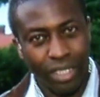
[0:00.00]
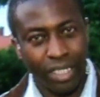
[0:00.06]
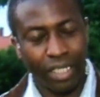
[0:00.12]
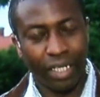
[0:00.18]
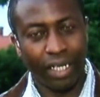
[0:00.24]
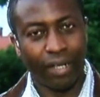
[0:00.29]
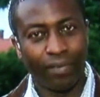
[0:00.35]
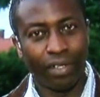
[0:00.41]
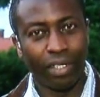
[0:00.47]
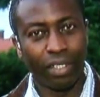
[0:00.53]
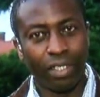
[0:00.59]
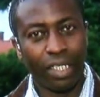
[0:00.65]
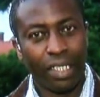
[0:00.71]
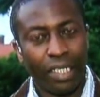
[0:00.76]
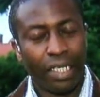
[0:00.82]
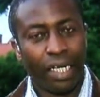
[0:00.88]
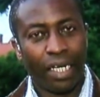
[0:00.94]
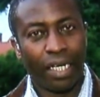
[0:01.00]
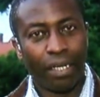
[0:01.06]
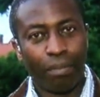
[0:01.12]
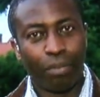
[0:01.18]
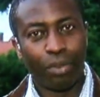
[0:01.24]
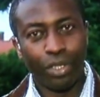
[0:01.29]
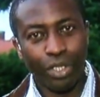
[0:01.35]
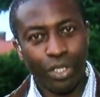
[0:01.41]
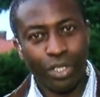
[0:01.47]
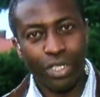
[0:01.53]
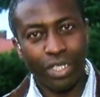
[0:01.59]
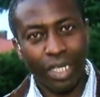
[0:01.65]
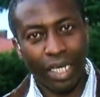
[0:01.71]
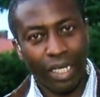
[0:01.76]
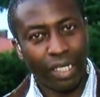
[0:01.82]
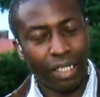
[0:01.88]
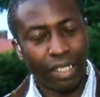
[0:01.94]
It never produces
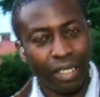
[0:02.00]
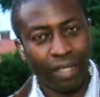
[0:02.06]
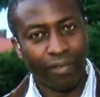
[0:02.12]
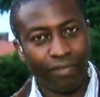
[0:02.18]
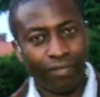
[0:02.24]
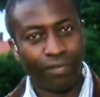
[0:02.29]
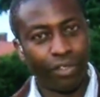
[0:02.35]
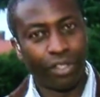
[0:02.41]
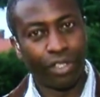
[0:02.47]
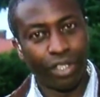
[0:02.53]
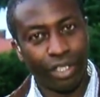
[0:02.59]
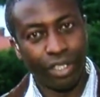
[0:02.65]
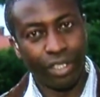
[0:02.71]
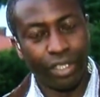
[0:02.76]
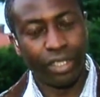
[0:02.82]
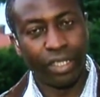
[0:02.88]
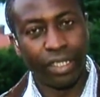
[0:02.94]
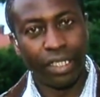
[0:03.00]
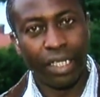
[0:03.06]
anything for good.